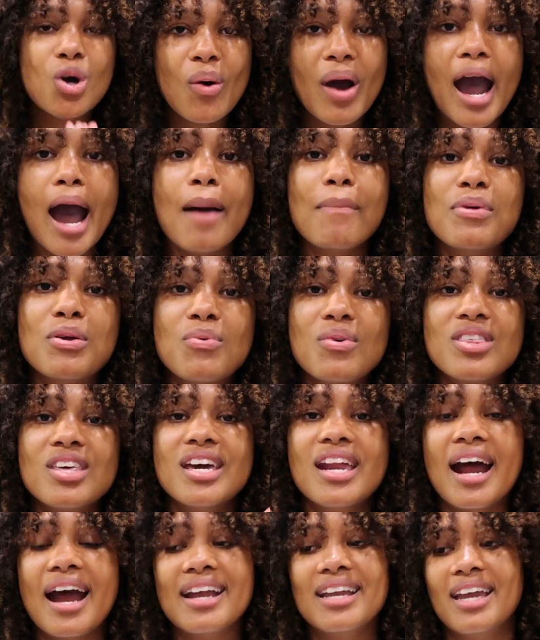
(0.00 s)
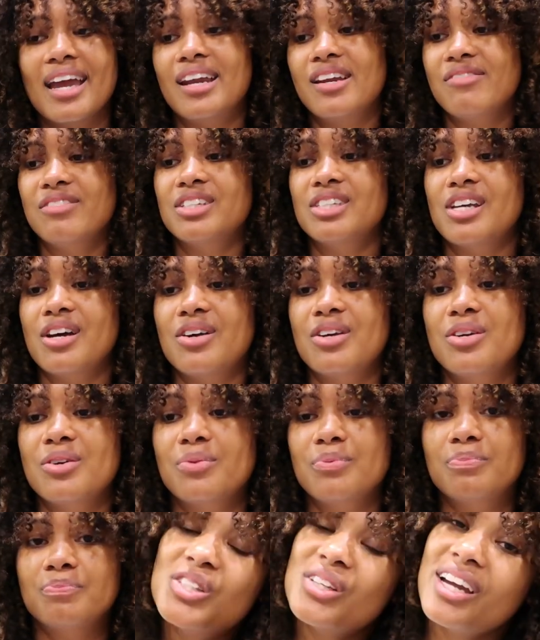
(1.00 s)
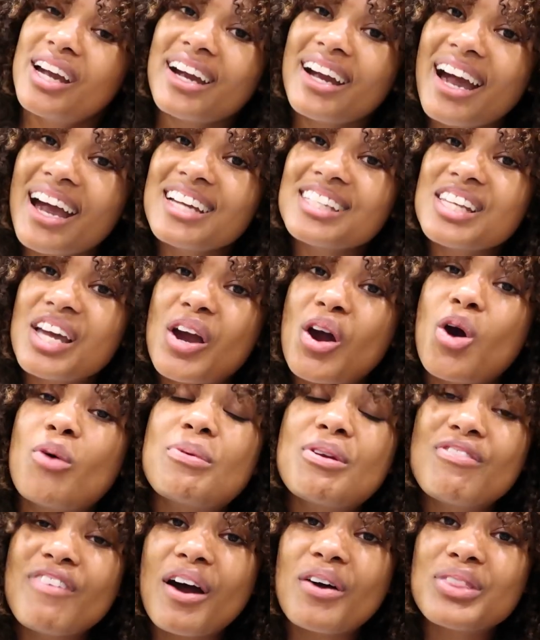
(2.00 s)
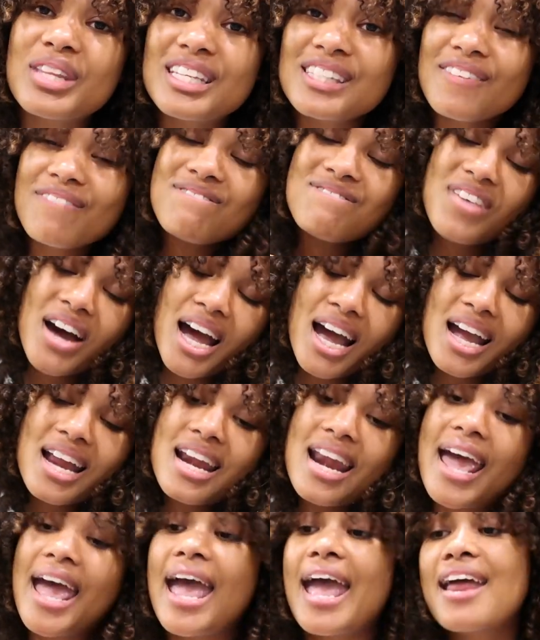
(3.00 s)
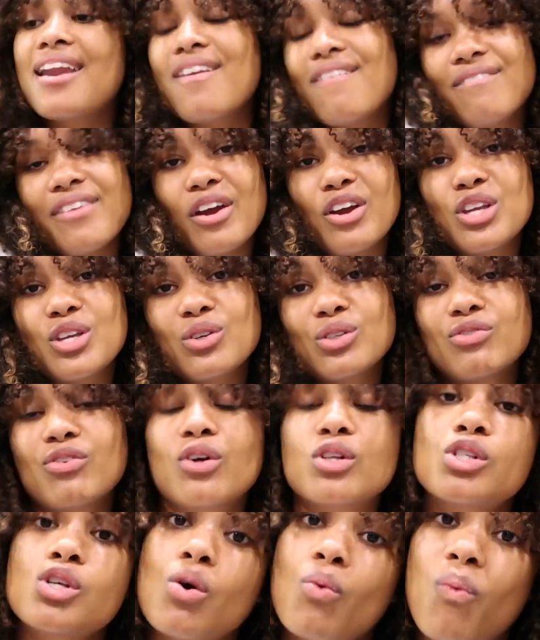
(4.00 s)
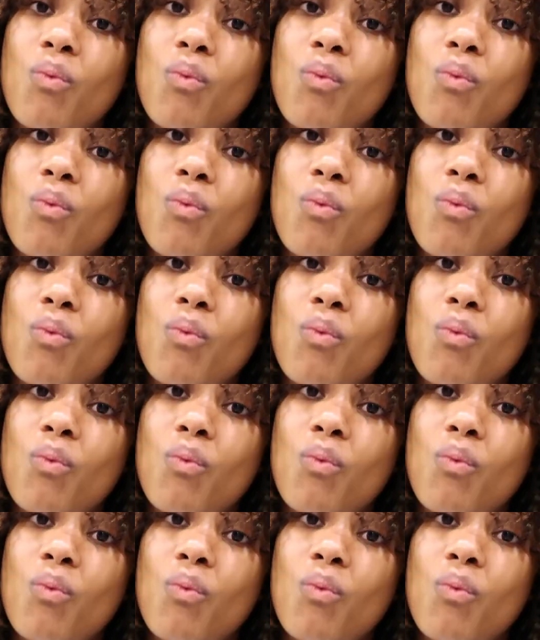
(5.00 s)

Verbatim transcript: happy with it. I can't even tell you. So yeah guys, I hope you found this fun and very useful to